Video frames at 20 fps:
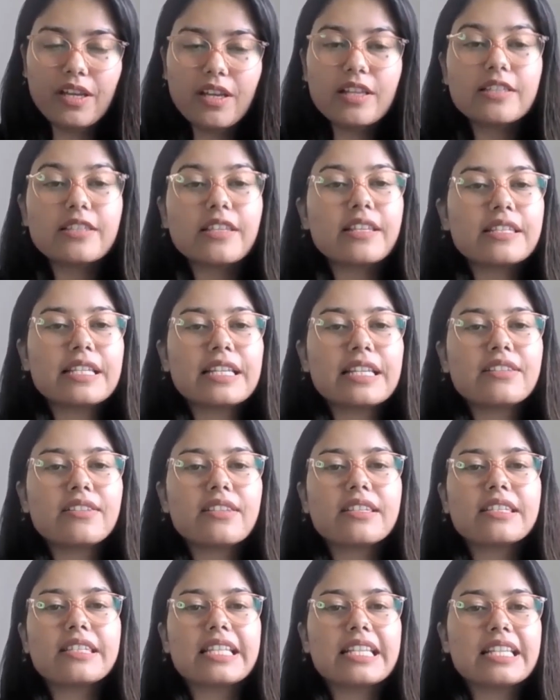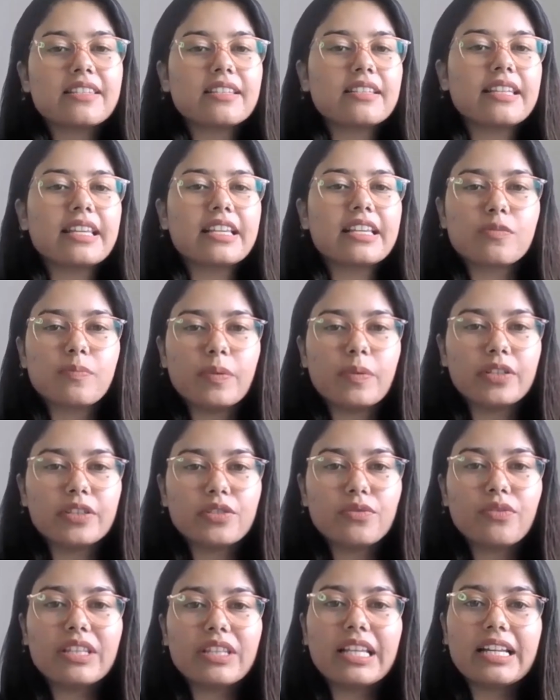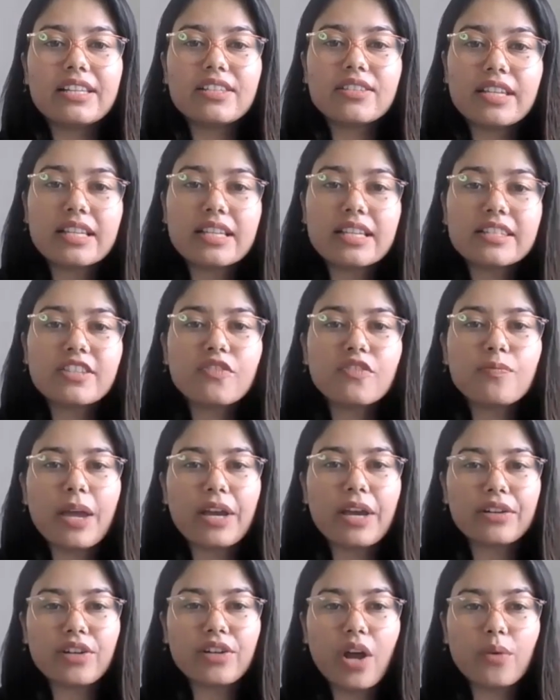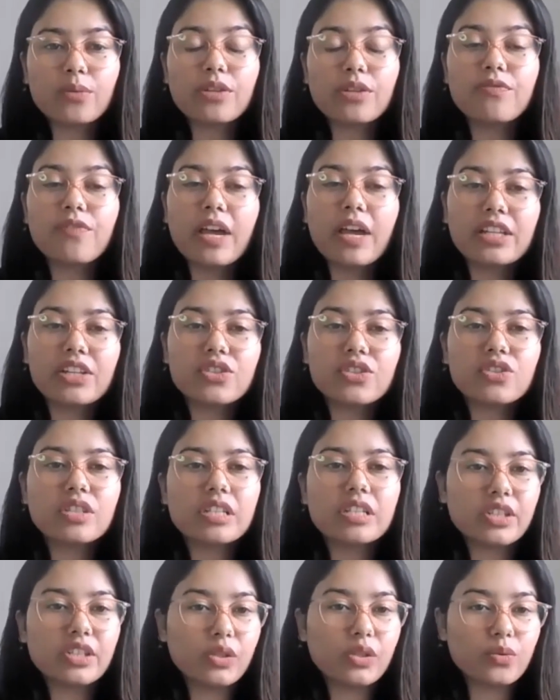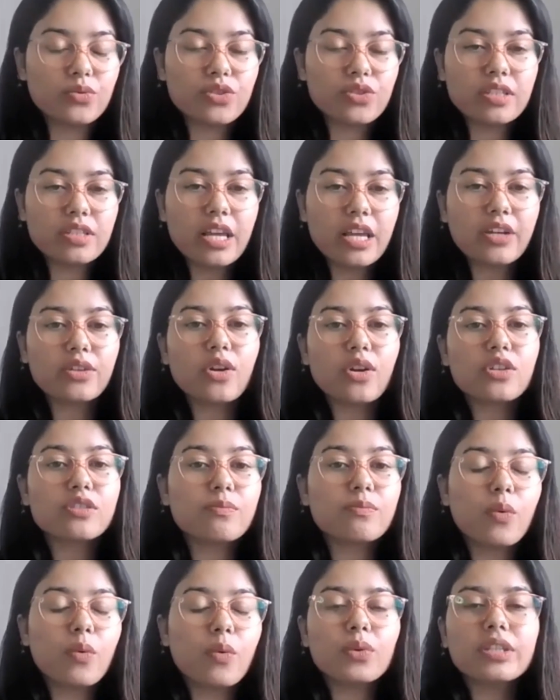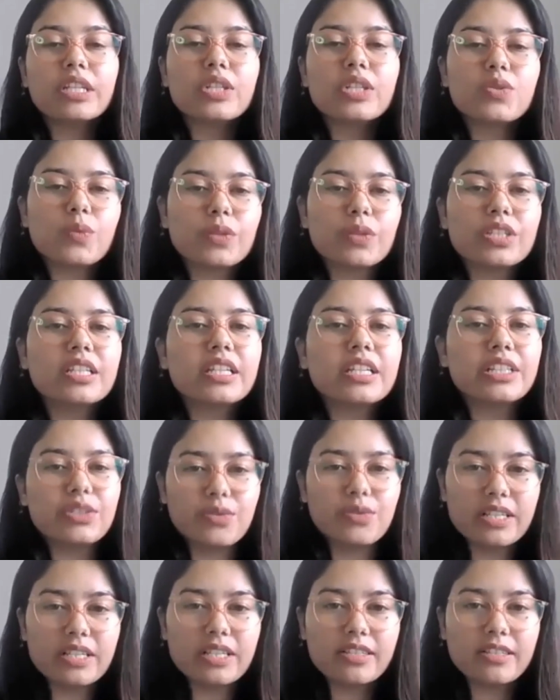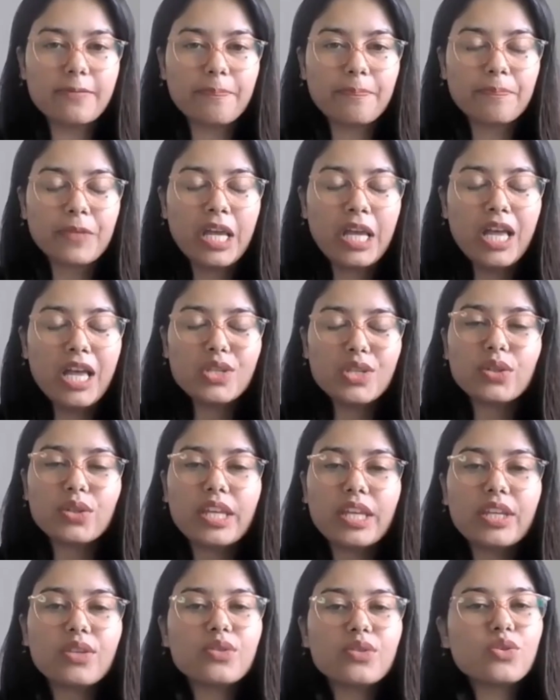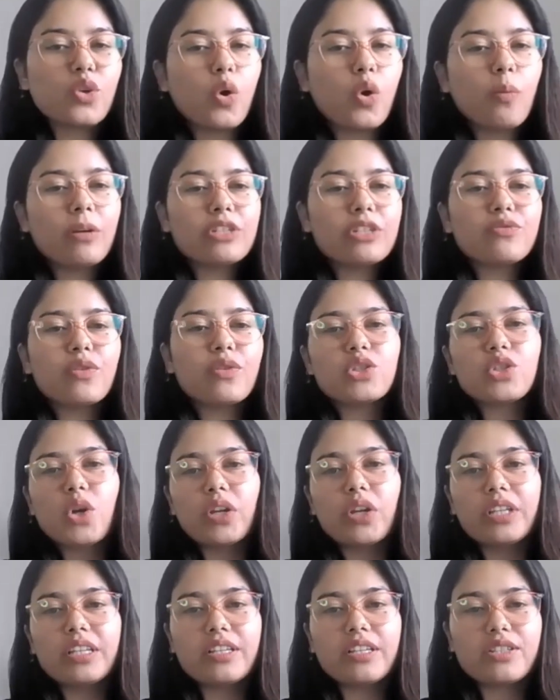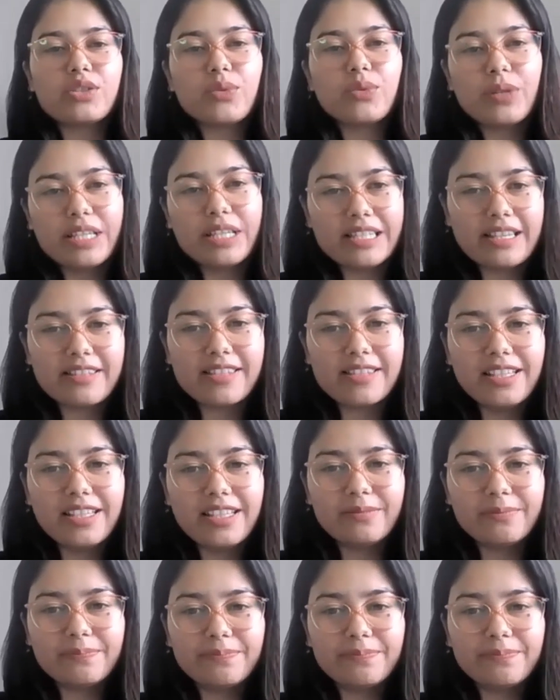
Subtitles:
Sasi is a seasoned expert with an extensive background in financial inclusion across more than 20 countries. So thank you so much for joining us today, Sasi.